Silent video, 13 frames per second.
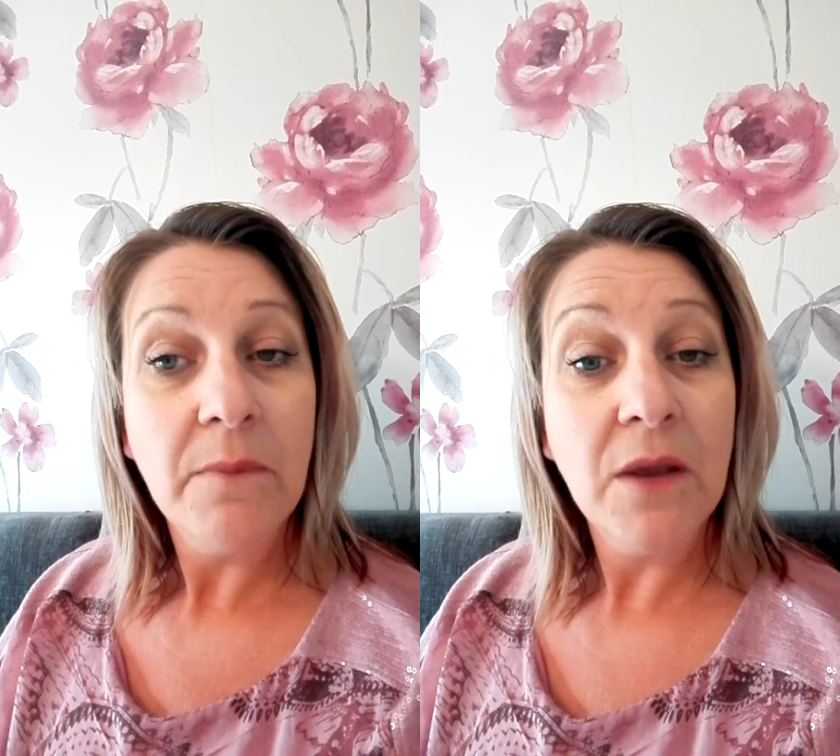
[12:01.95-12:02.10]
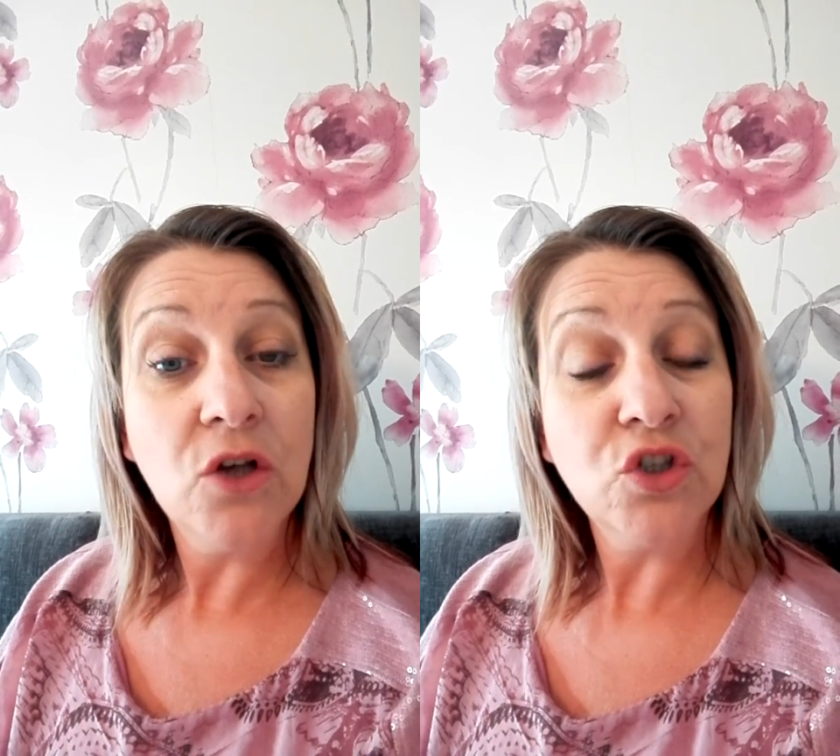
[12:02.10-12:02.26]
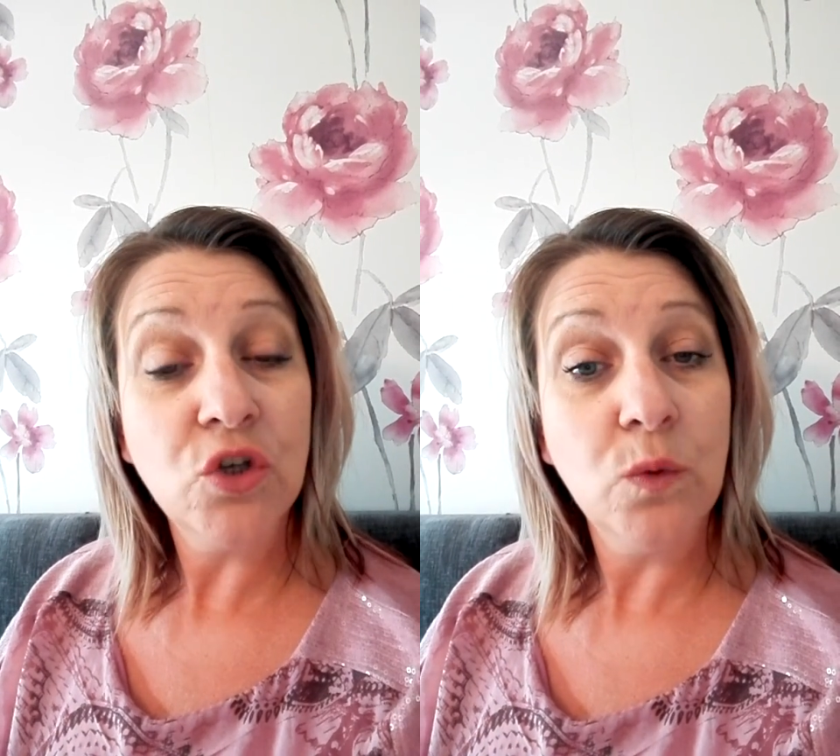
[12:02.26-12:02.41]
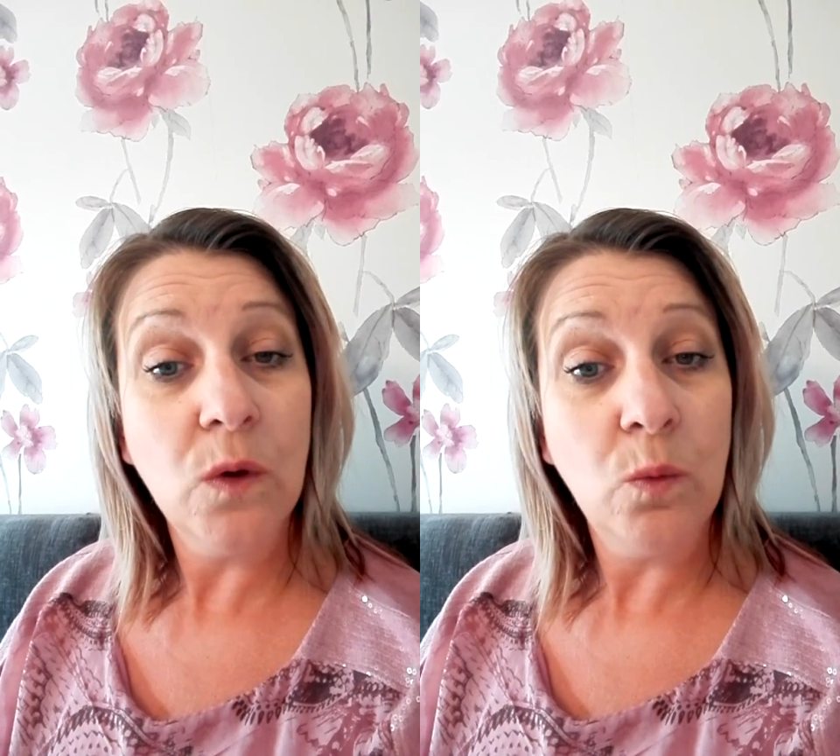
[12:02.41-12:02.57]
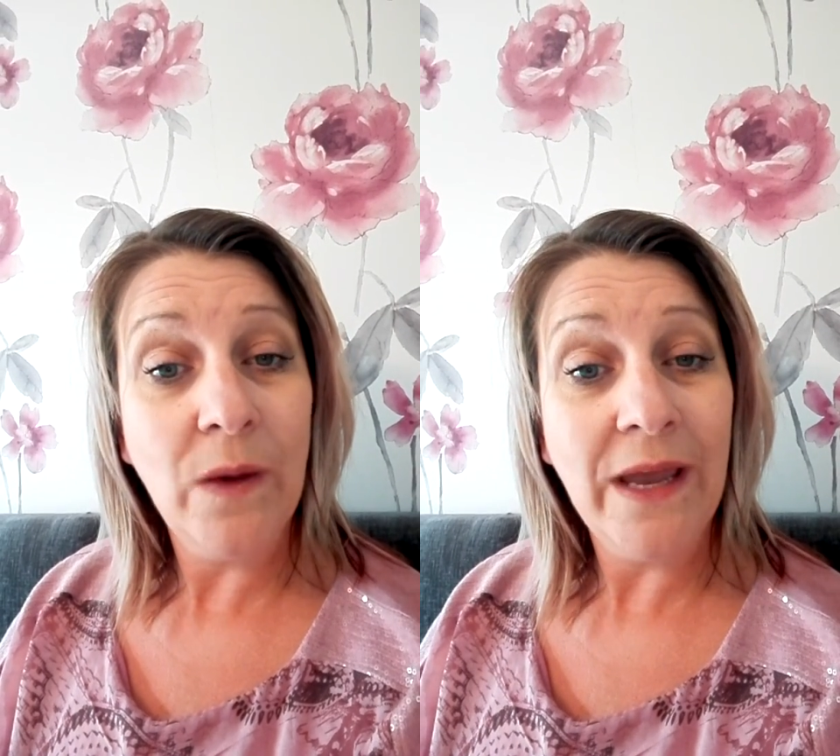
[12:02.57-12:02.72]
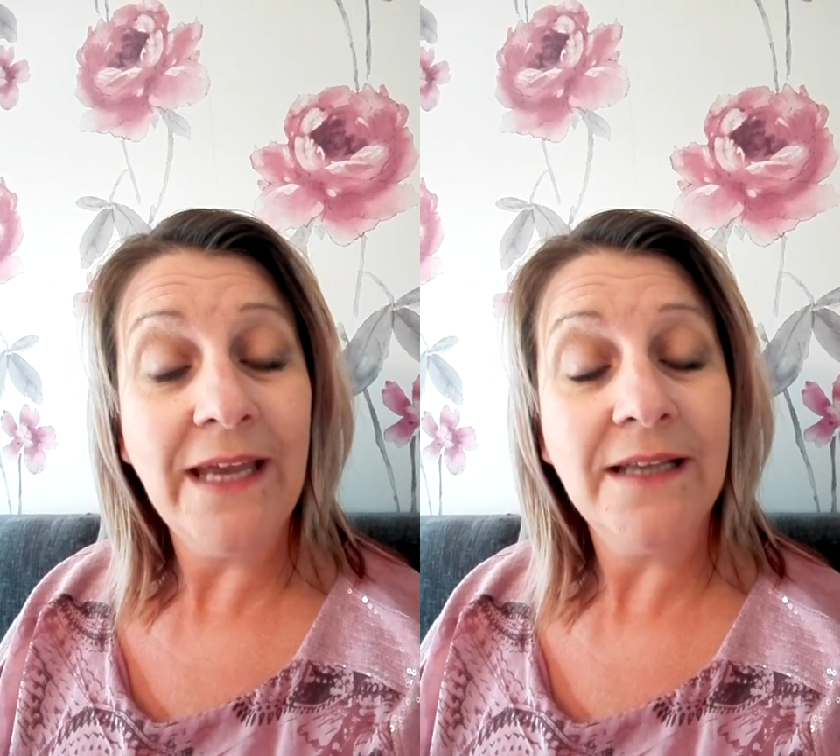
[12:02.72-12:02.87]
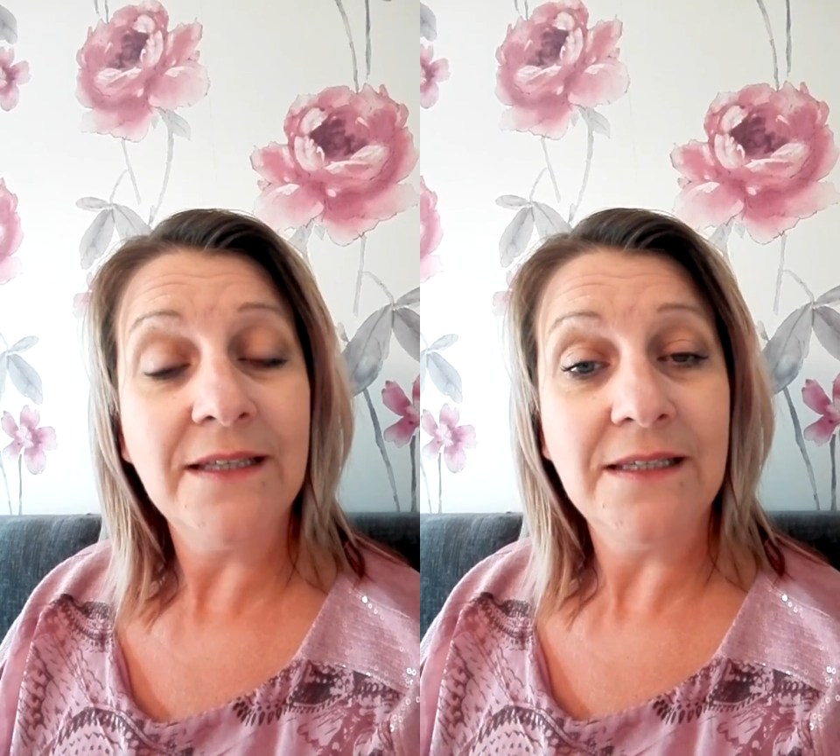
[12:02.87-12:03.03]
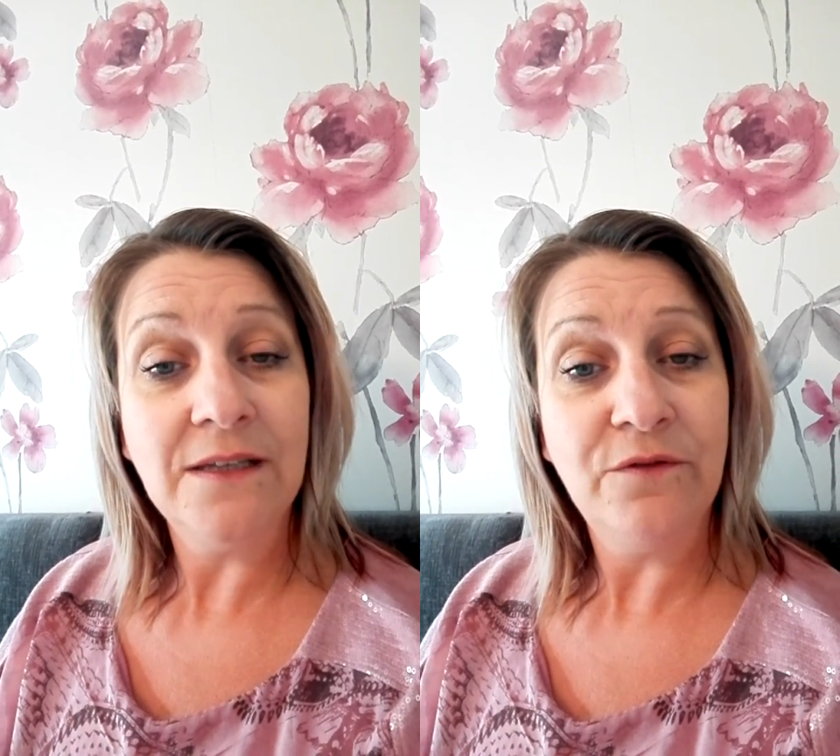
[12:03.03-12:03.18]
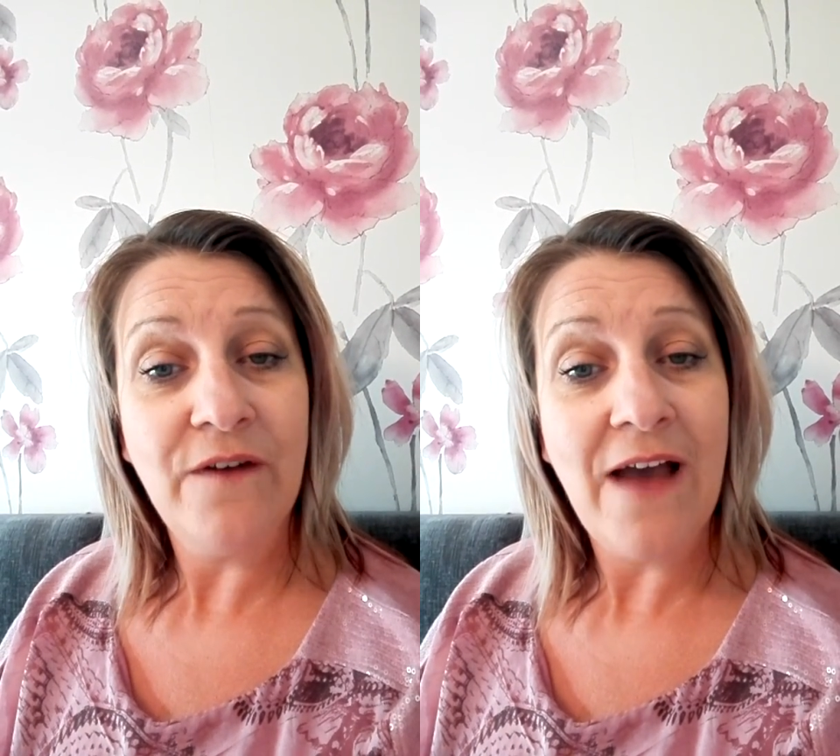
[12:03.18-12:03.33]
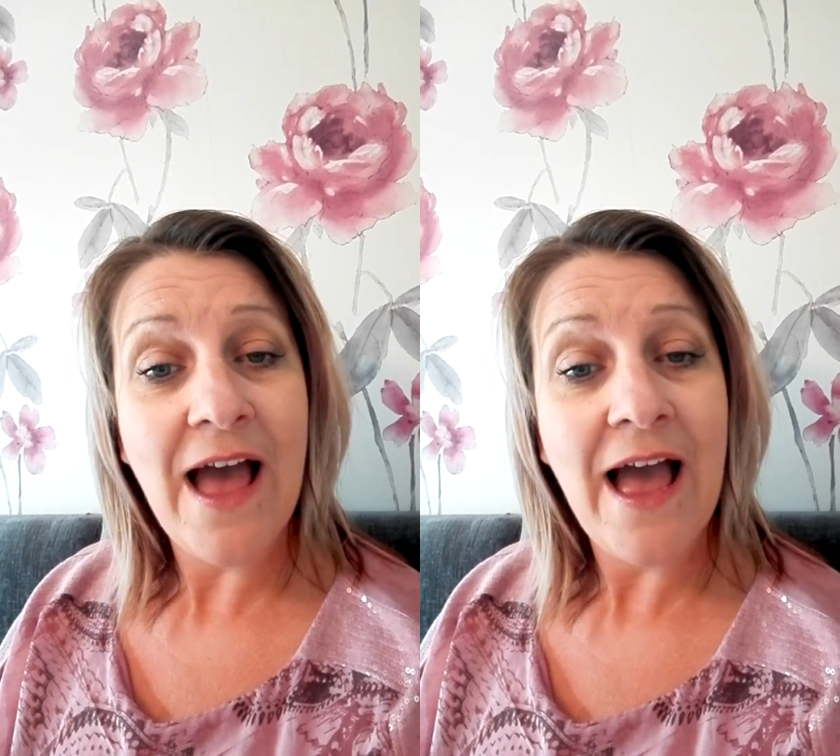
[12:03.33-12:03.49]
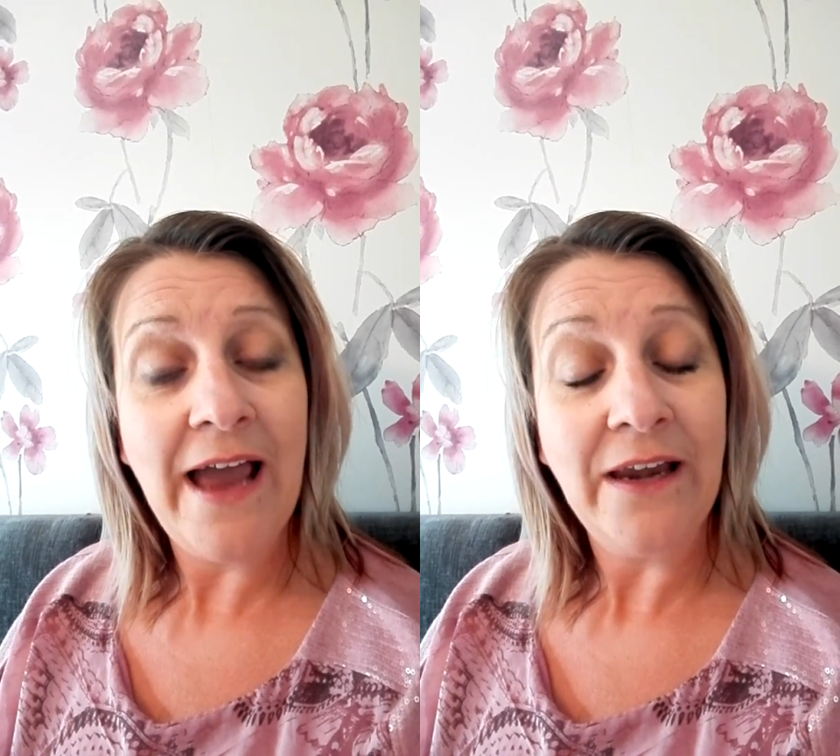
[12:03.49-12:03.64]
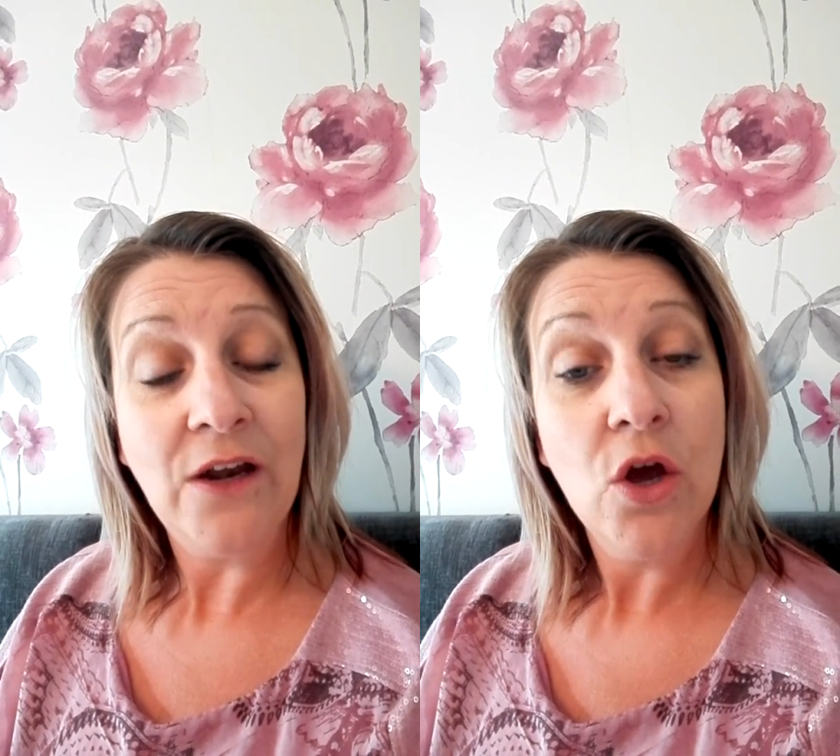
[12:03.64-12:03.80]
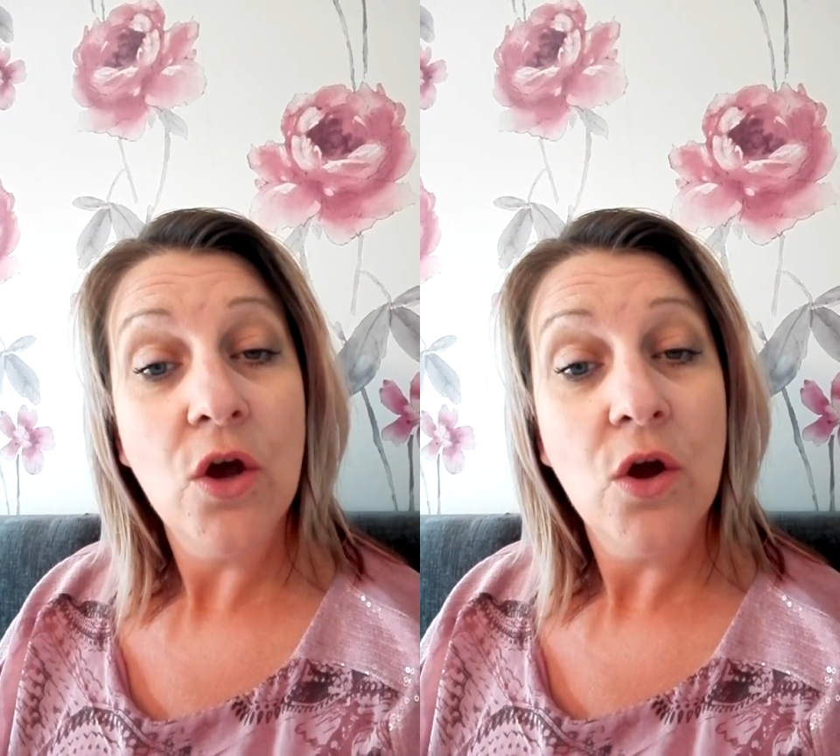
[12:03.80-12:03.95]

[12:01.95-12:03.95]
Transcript: Because who are we to define